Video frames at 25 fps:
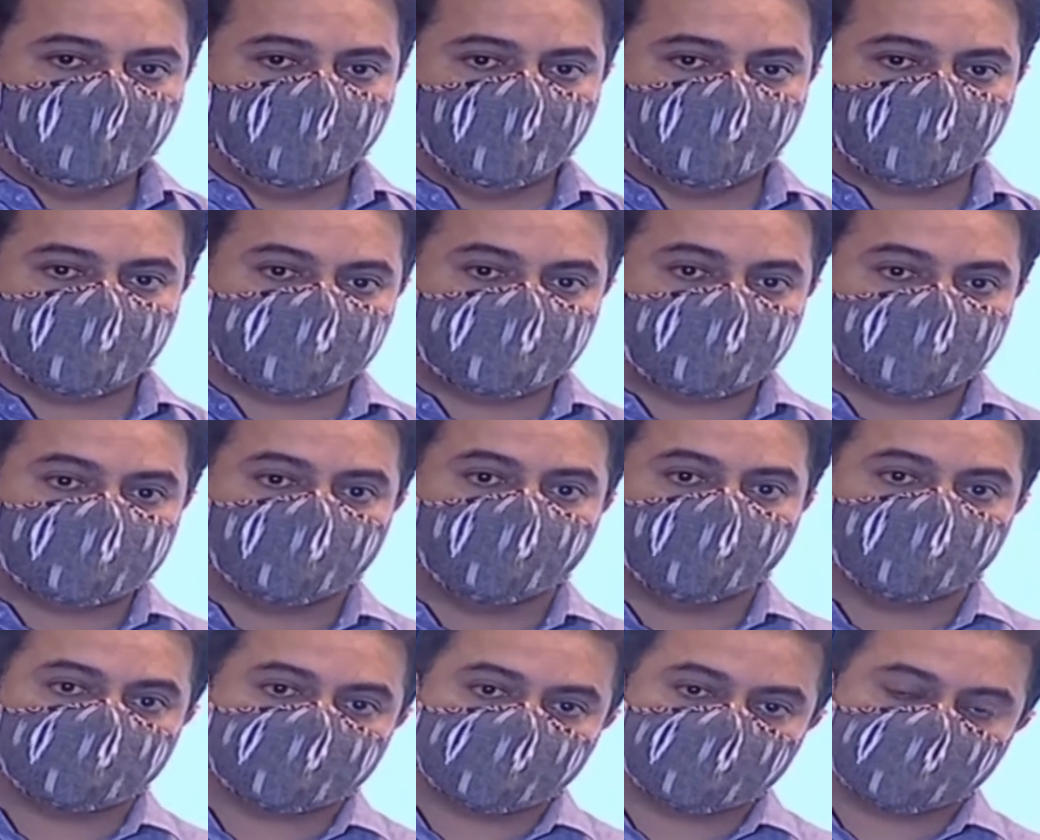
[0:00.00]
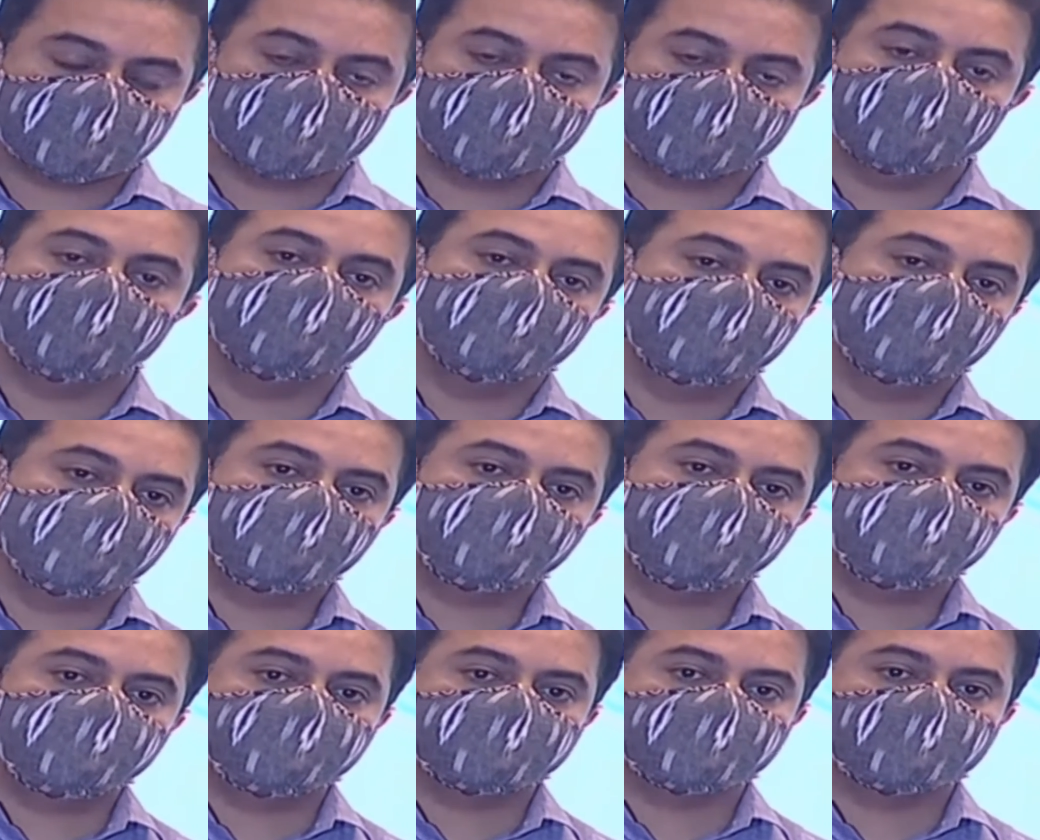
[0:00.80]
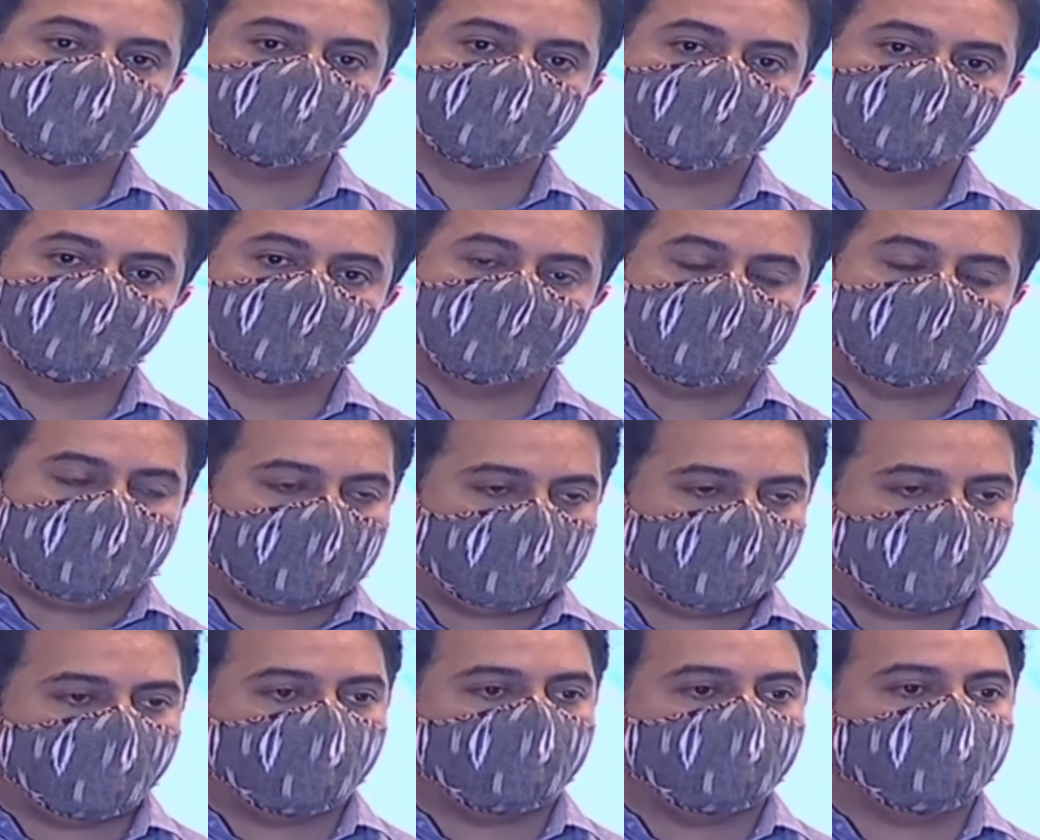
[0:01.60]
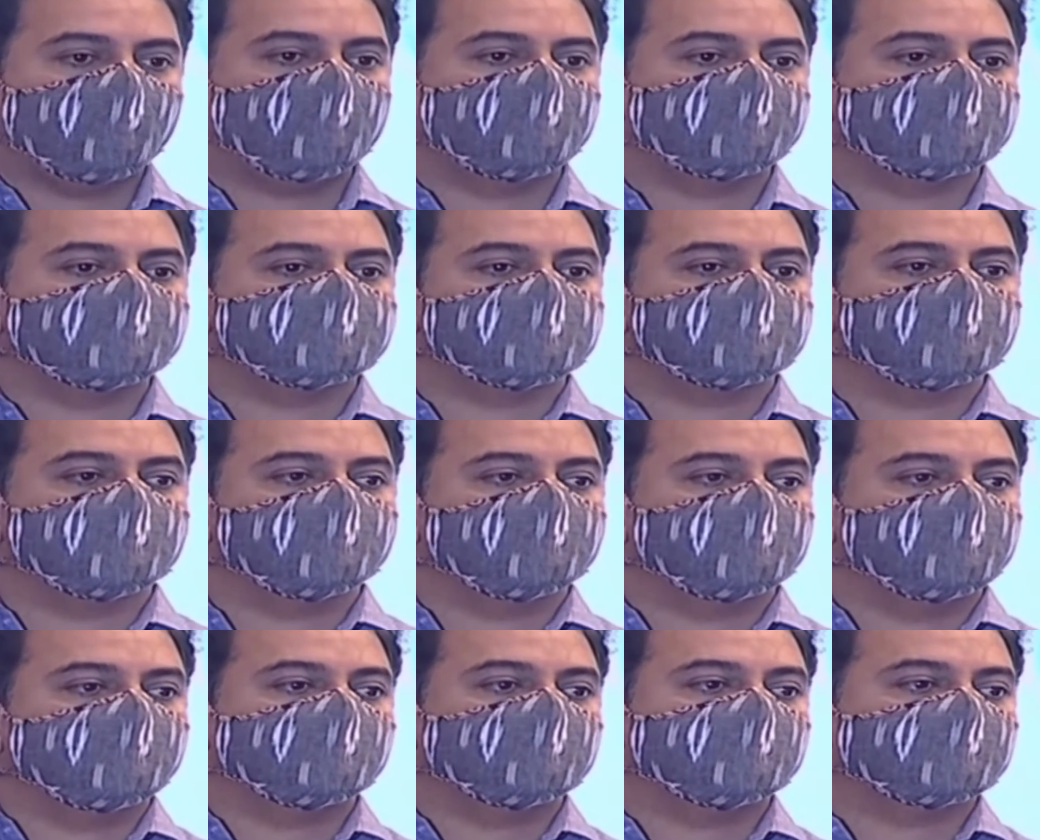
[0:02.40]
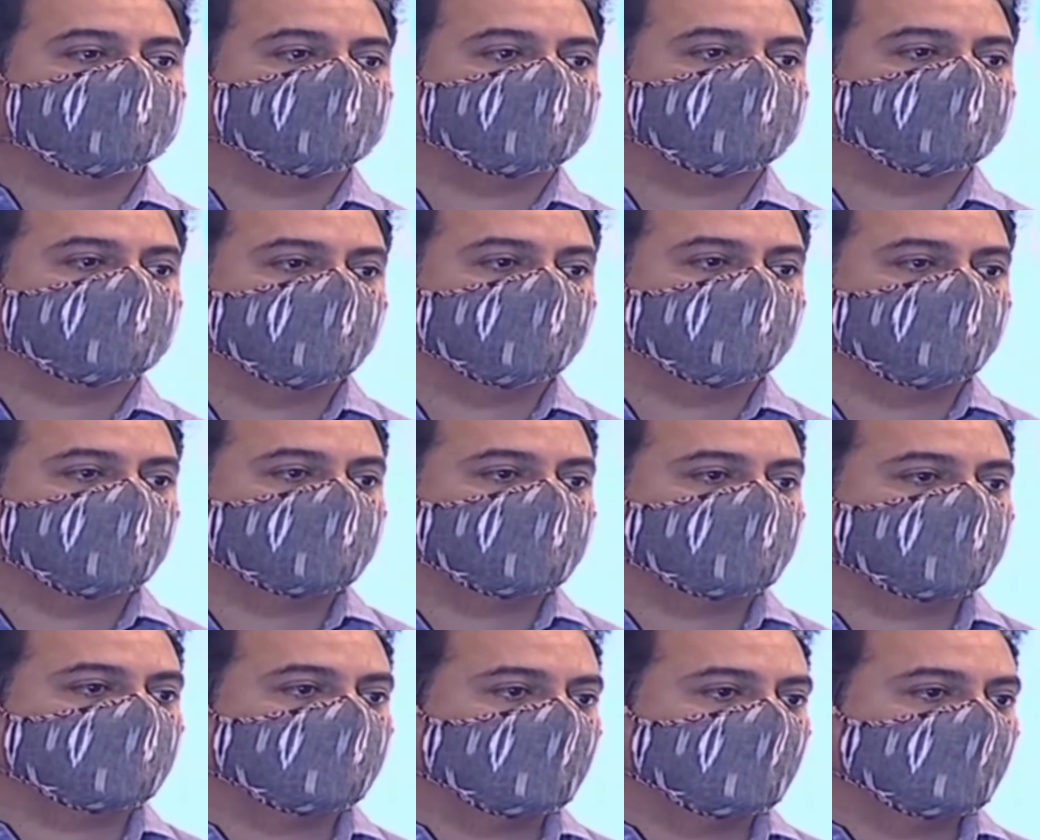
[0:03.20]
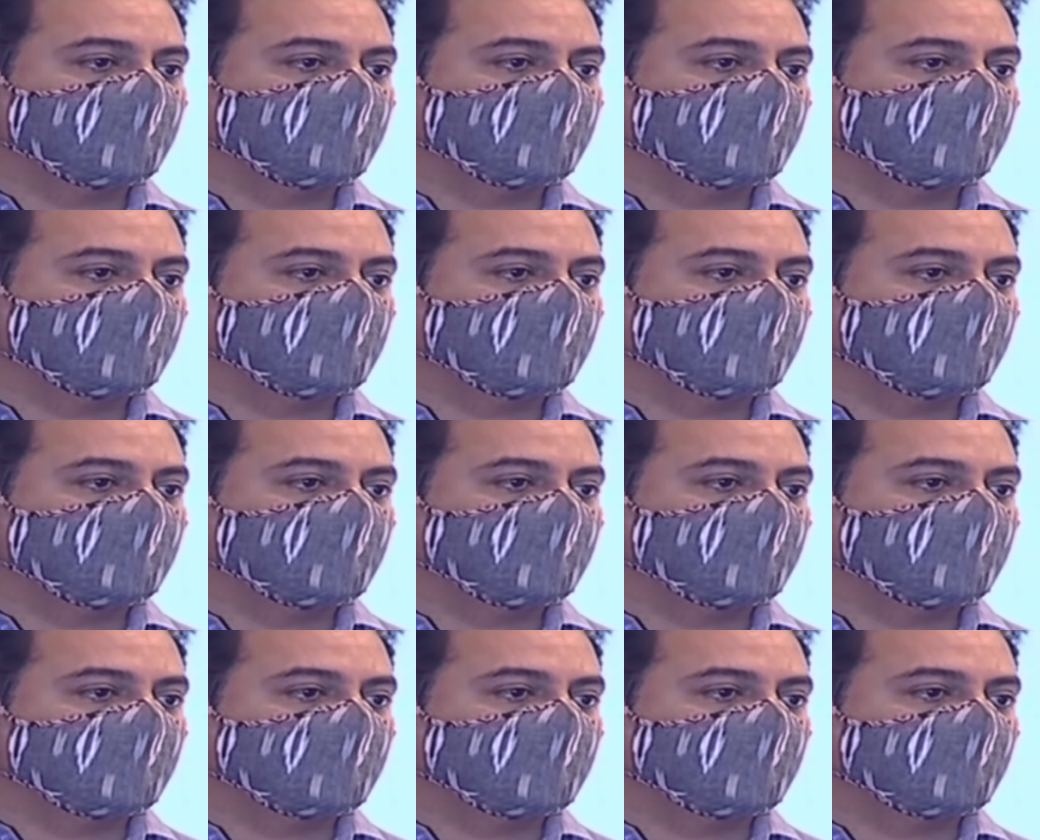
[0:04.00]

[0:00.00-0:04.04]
because that goes to show you how well the German ecosystem is